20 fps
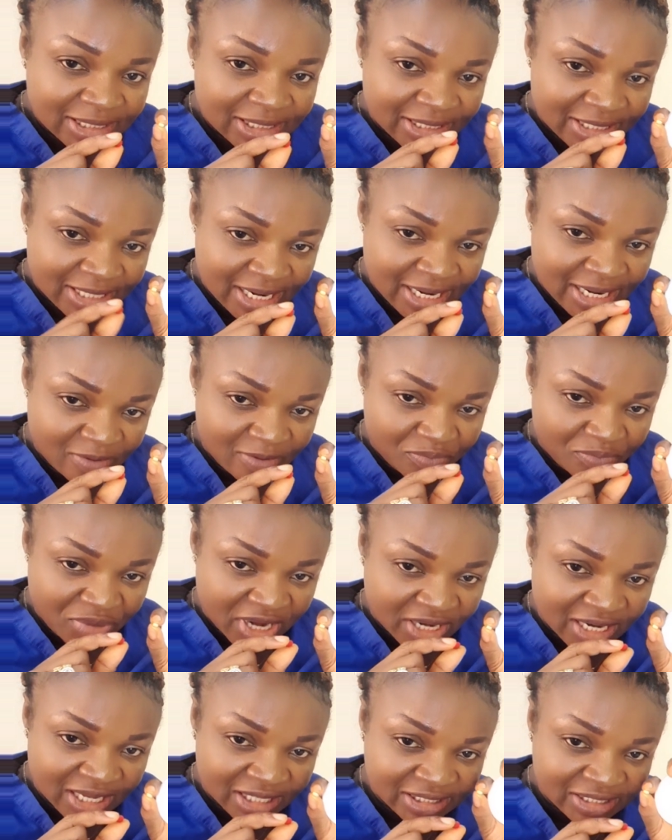needed in
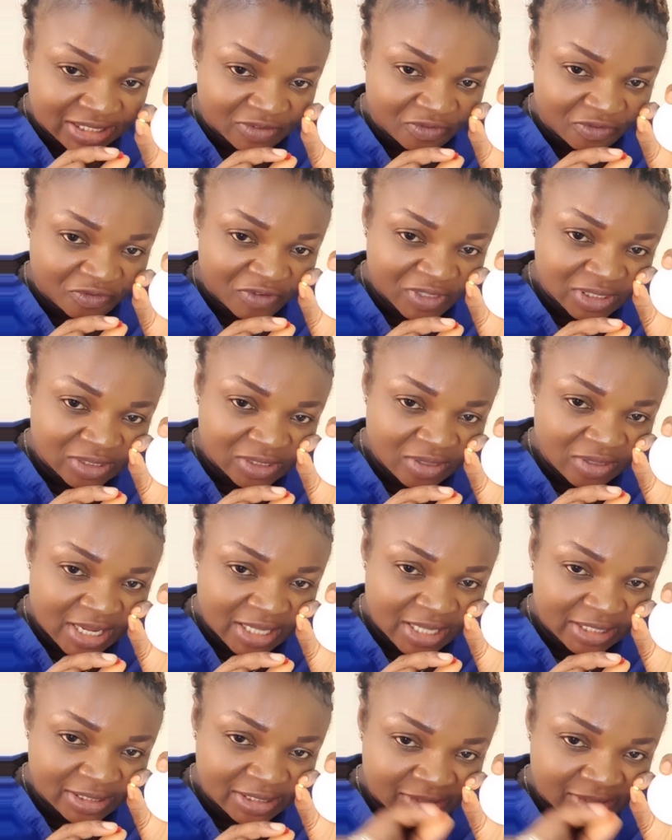pregnancy: fesolate